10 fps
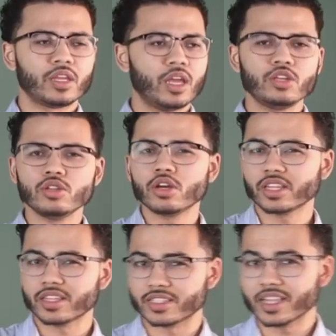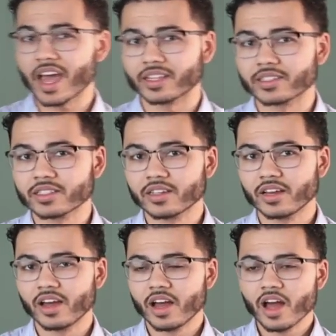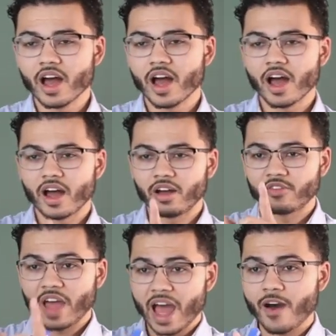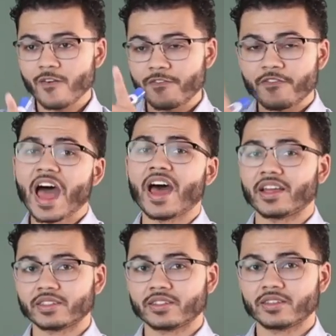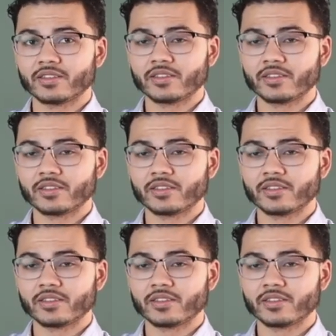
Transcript: and you look at the stats of how fast